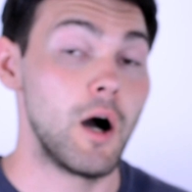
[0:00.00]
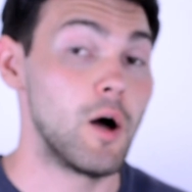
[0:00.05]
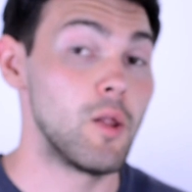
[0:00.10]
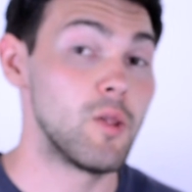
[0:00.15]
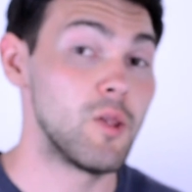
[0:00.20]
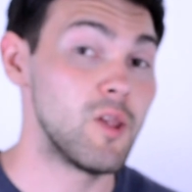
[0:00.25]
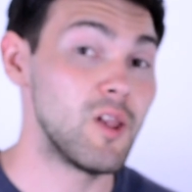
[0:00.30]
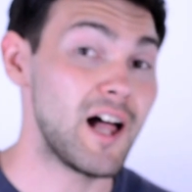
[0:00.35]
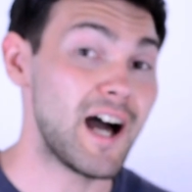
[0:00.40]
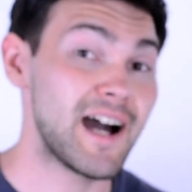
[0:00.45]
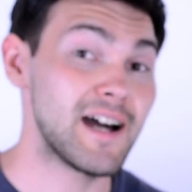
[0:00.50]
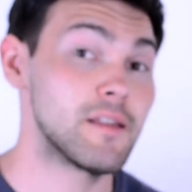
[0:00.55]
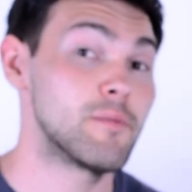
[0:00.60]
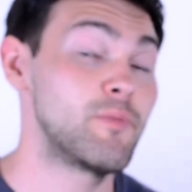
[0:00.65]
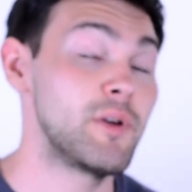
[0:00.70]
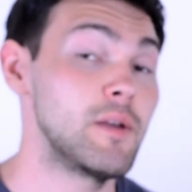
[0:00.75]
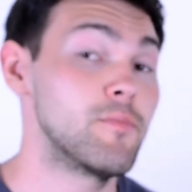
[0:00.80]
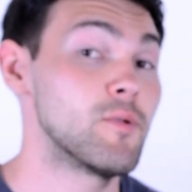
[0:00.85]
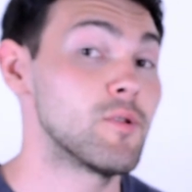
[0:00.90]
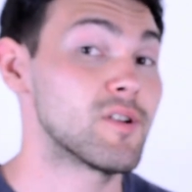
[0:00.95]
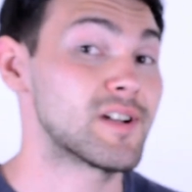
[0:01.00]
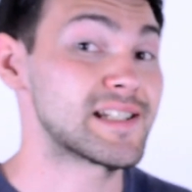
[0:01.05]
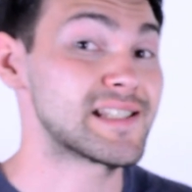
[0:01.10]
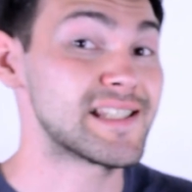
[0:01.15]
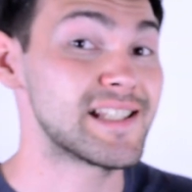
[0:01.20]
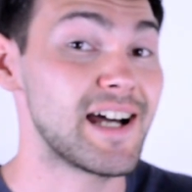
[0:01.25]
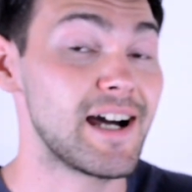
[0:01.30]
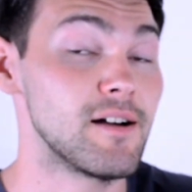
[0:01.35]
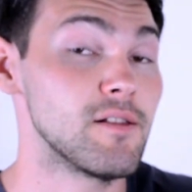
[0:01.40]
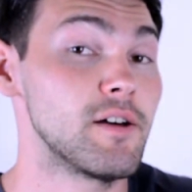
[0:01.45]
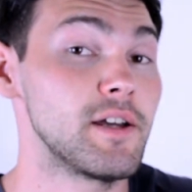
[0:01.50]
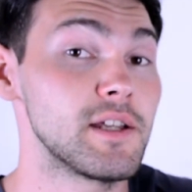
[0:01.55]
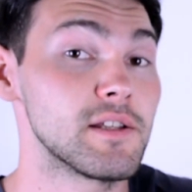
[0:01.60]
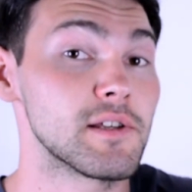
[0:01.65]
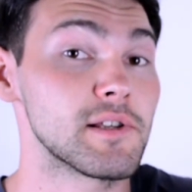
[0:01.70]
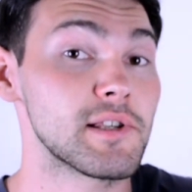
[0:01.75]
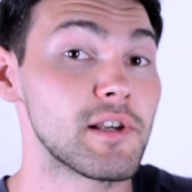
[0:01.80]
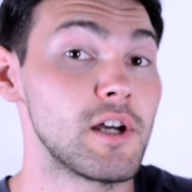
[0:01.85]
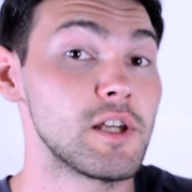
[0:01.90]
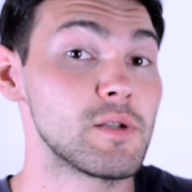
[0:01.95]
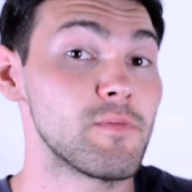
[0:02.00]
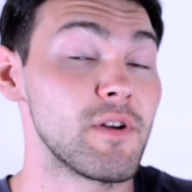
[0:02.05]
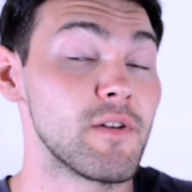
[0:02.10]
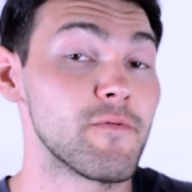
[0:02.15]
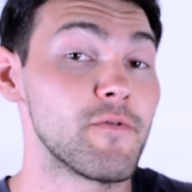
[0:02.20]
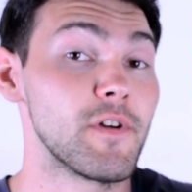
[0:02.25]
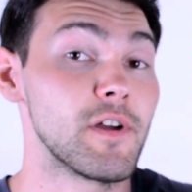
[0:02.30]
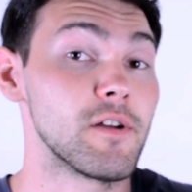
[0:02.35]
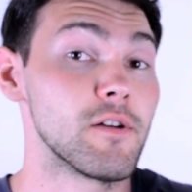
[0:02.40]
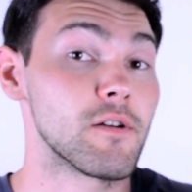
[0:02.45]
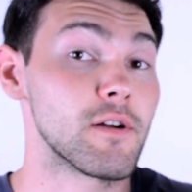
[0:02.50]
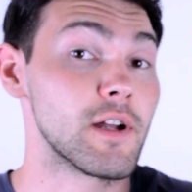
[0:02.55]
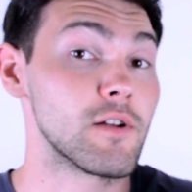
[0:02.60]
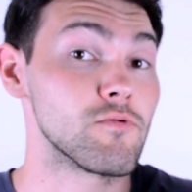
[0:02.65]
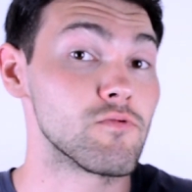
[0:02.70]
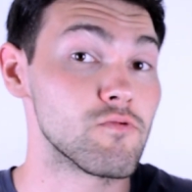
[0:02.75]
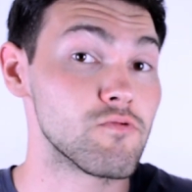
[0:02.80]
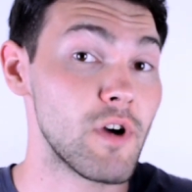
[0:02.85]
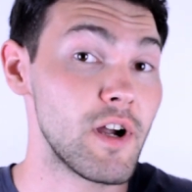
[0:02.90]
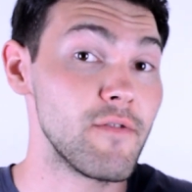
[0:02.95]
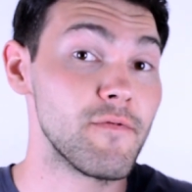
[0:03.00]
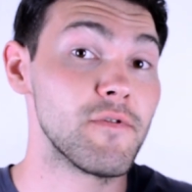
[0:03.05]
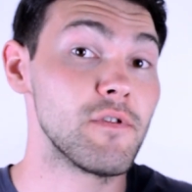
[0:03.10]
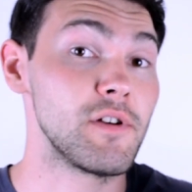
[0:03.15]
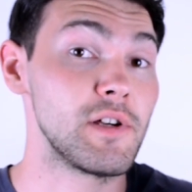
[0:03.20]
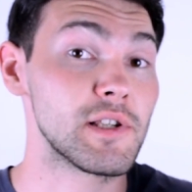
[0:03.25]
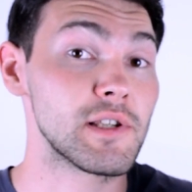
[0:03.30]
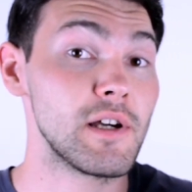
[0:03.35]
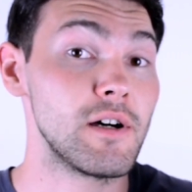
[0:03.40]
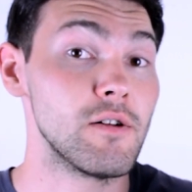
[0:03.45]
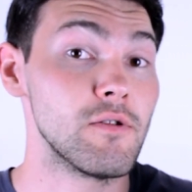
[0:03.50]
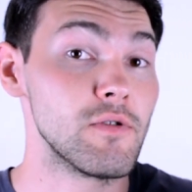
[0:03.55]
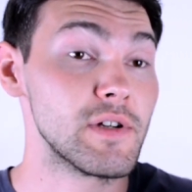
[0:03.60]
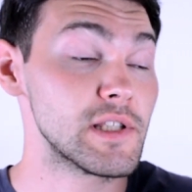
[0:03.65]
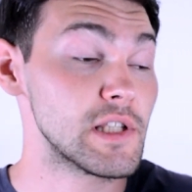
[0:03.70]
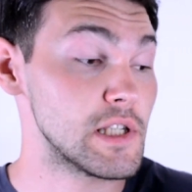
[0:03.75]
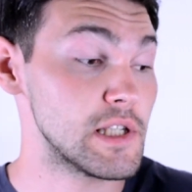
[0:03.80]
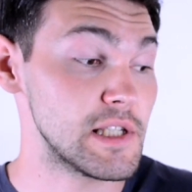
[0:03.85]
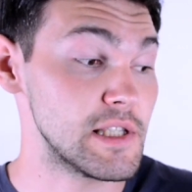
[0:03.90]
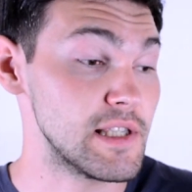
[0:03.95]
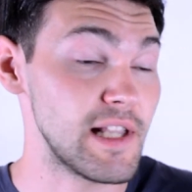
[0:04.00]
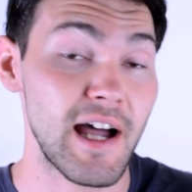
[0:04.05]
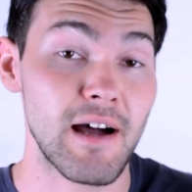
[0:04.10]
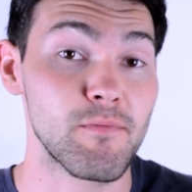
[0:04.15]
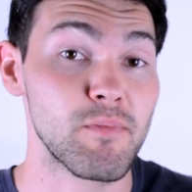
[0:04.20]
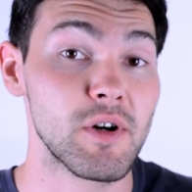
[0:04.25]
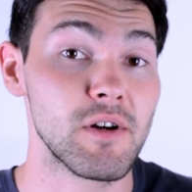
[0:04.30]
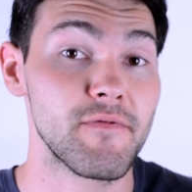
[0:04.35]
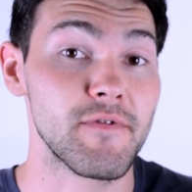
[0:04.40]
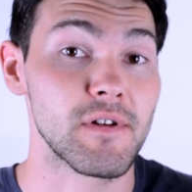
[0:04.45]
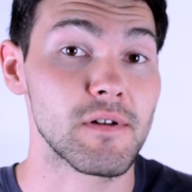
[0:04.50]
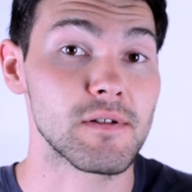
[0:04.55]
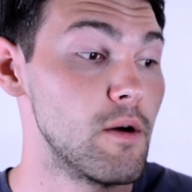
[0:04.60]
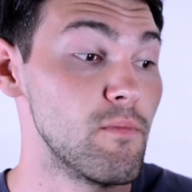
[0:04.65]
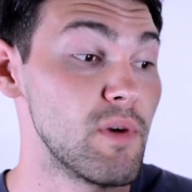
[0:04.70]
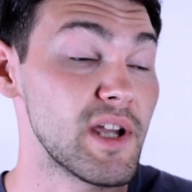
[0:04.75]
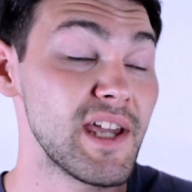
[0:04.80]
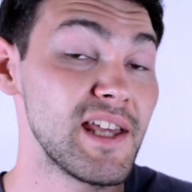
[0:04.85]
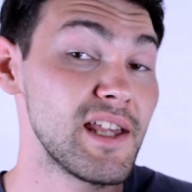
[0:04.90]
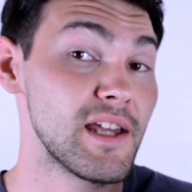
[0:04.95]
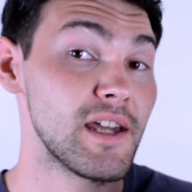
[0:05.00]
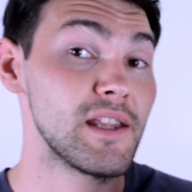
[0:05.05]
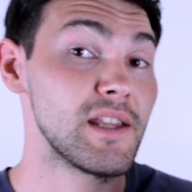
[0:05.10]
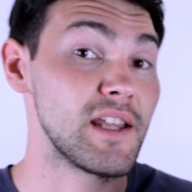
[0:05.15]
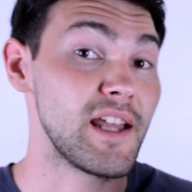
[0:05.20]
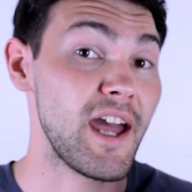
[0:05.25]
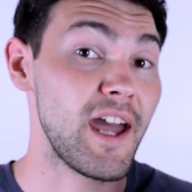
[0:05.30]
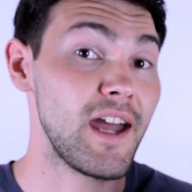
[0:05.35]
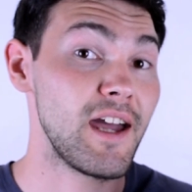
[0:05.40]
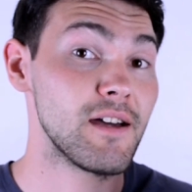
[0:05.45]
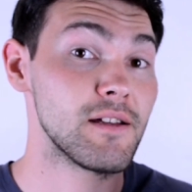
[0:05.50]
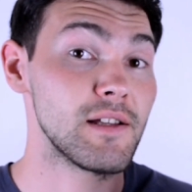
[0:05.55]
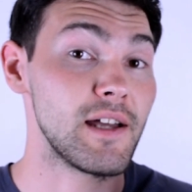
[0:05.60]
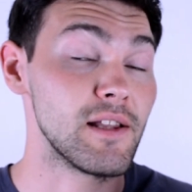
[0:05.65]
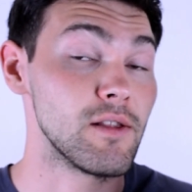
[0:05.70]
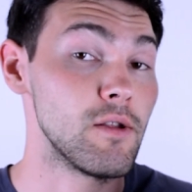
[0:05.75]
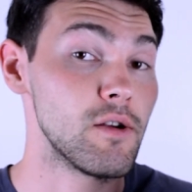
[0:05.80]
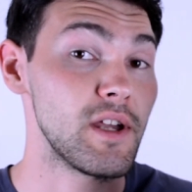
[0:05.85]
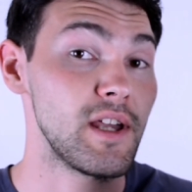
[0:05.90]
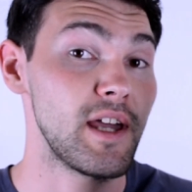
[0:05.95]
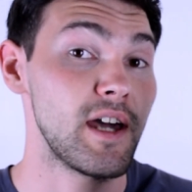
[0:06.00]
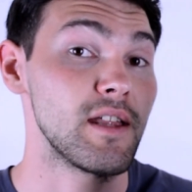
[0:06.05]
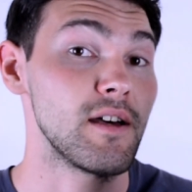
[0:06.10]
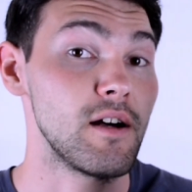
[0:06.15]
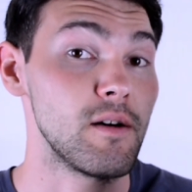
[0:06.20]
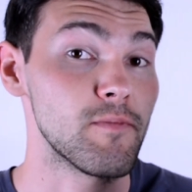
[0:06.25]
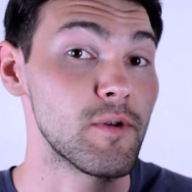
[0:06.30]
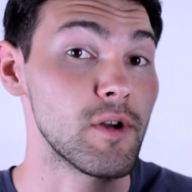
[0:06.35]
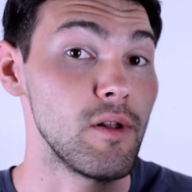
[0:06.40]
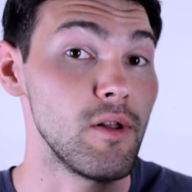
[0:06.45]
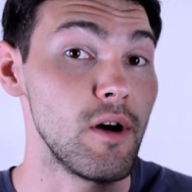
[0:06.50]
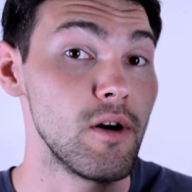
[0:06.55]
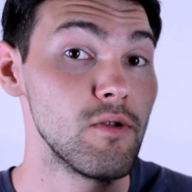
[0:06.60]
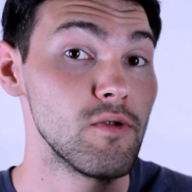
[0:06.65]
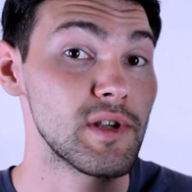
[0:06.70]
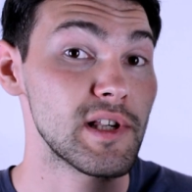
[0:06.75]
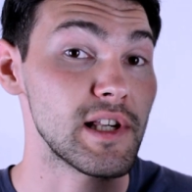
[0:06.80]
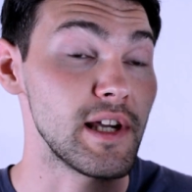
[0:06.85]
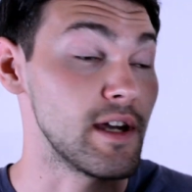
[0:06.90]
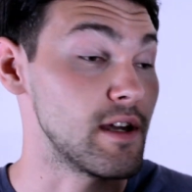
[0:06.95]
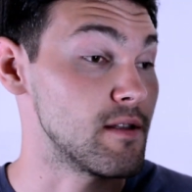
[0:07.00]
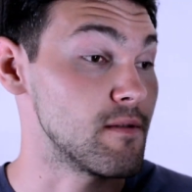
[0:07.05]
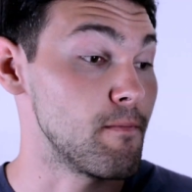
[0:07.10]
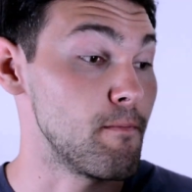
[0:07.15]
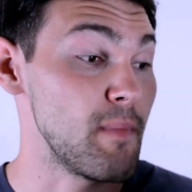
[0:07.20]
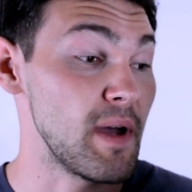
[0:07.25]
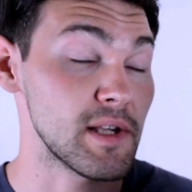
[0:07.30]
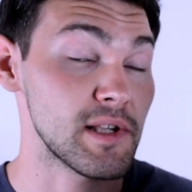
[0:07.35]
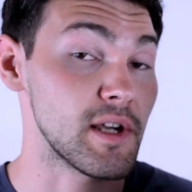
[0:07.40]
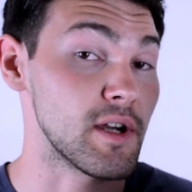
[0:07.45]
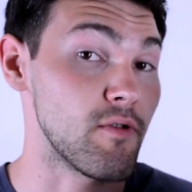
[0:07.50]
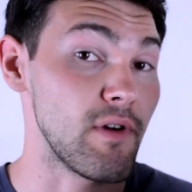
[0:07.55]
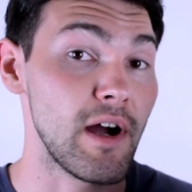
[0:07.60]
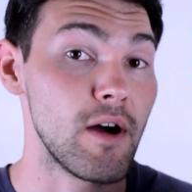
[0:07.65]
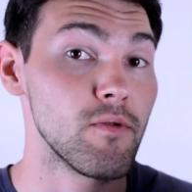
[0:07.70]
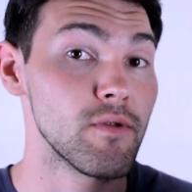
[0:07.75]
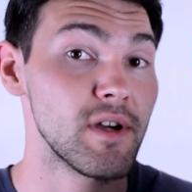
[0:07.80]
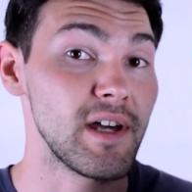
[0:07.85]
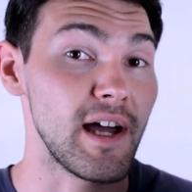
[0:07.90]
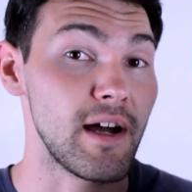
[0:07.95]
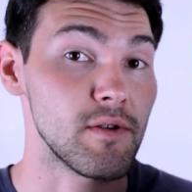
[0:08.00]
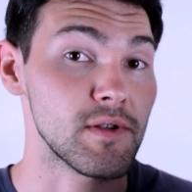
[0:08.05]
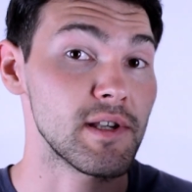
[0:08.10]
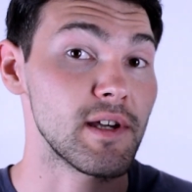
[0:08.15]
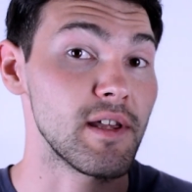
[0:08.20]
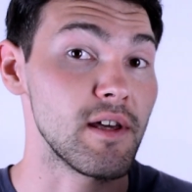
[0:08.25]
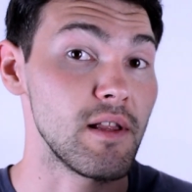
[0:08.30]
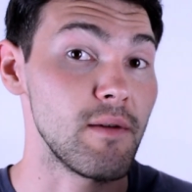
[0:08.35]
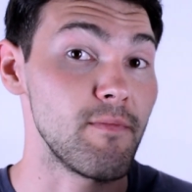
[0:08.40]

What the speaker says: A lot of people are not liking this Iceman figure, and rightfully so. It's not perfect. But getting it in hand and looking at it up close and messing around with it outside of the